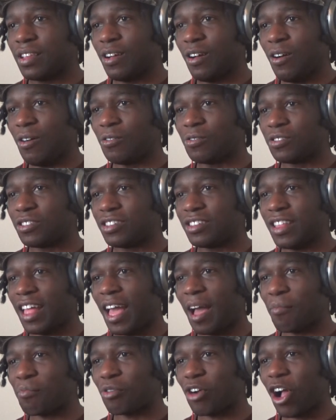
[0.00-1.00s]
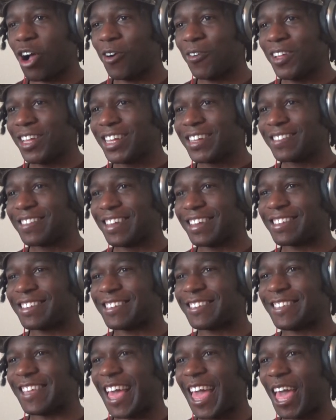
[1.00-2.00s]
Oh, snap, bro.
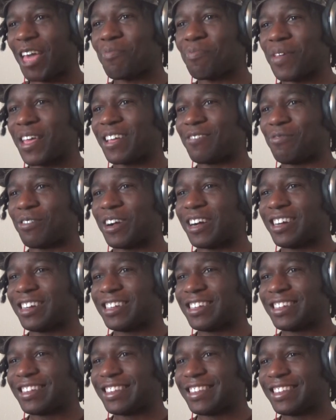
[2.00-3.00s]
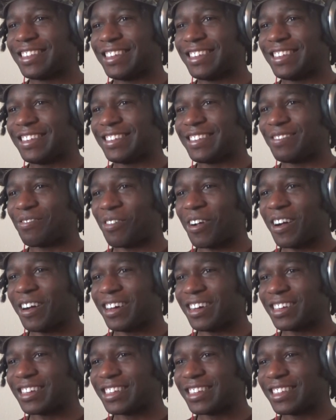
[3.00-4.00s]
This is epic, bro. This is
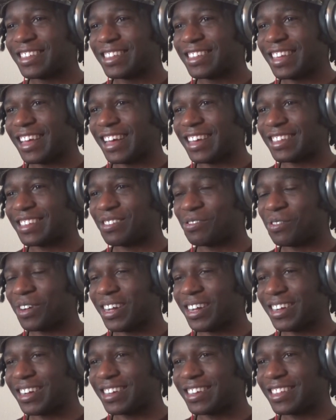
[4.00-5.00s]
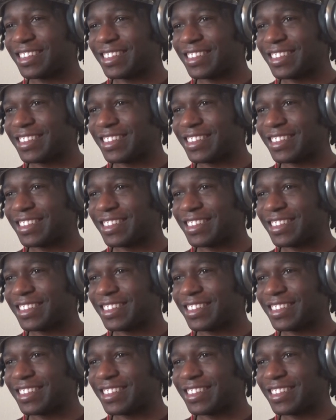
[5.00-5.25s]
raw. I swear.